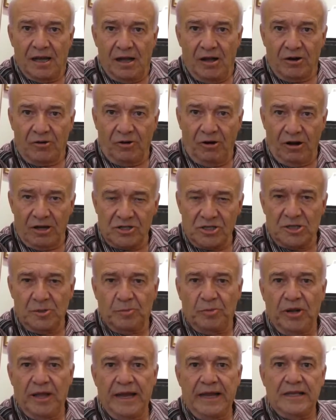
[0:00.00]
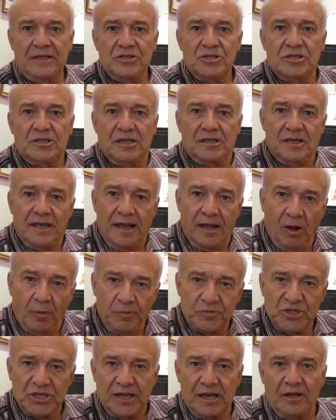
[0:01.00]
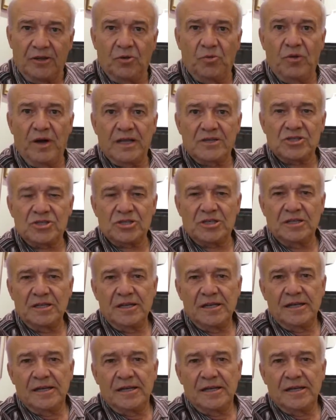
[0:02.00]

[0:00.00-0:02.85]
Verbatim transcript: across the plains that helped settle the West.